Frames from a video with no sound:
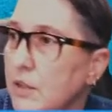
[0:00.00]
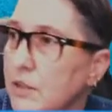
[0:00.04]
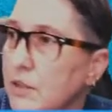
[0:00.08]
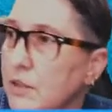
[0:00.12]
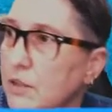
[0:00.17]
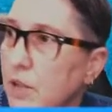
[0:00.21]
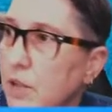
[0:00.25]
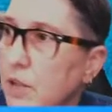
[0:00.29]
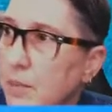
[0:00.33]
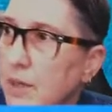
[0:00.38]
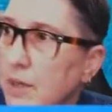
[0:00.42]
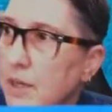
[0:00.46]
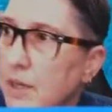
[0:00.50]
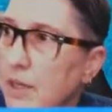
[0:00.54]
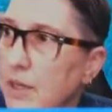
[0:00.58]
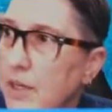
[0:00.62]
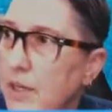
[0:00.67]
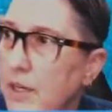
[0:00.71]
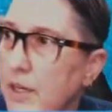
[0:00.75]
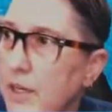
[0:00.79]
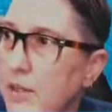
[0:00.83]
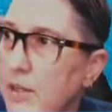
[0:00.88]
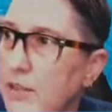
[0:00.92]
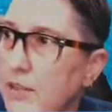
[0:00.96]
So I'm going to
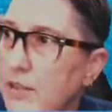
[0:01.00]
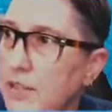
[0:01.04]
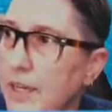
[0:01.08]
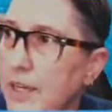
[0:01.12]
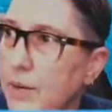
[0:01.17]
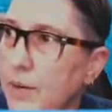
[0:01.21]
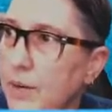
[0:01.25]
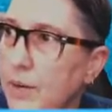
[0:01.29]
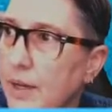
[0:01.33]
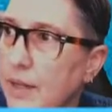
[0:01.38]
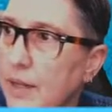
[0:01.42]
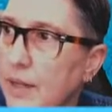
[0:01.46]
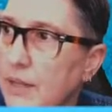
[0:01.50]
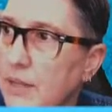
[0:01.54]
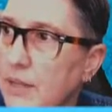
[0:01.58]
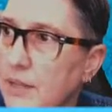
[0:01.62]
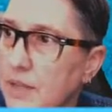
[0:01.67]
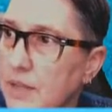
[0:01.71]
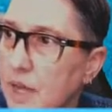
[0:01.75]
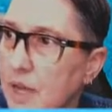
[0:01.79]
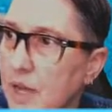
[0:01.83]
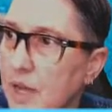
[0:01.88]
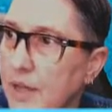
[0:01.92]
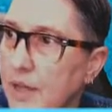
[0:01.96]
click here and say create a
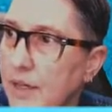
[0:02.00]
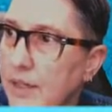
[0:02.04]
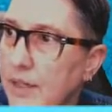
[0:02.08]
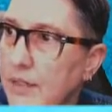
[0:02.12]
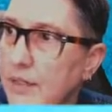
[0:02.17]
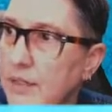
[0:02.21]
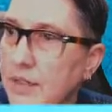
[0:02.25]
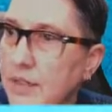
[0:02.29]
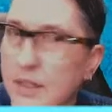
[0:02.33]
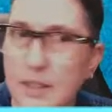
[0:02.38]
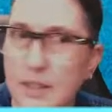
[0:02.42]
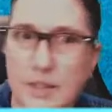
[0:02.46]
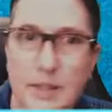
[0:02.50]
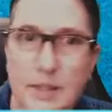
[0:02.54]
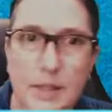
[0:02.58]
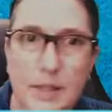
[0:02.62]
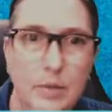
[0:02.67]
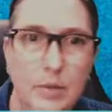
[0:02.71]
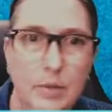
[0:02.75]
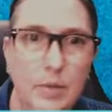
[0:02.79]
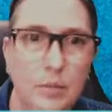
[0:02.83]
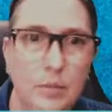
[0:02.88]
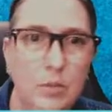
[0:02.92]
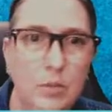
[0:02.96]
design, and it's going to
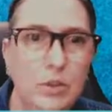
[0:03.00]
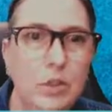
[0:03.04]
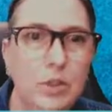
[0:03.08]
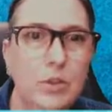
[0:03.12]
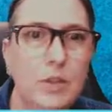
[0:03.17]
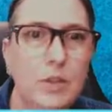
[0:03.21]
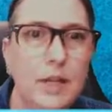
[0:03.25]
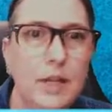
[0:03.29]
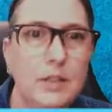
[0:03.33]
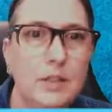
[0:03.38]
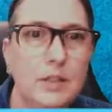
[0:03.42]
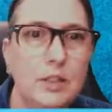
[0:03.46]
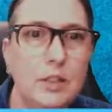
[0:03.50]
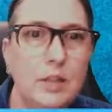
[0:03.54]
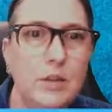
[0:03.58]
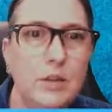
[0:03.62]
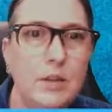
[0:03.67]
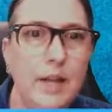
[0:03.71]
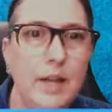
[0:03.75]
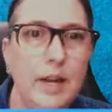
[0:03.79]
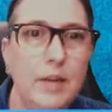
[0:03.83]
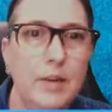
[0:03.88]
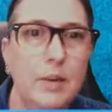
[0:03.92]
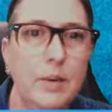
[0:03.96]
say, what would you like to
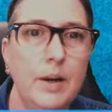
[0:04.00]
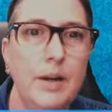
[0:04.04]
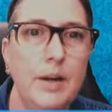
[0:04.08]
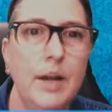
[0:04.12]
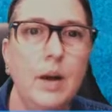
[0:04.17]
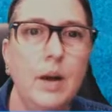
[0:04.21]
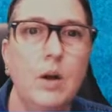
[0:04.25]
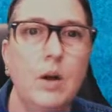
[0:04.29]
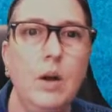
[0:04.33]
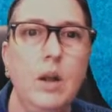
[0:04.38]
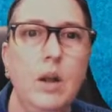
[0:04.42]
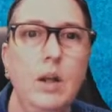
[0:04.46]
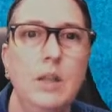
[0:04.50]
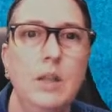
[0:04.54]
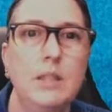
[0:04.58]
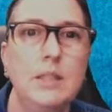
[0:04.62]
create right now?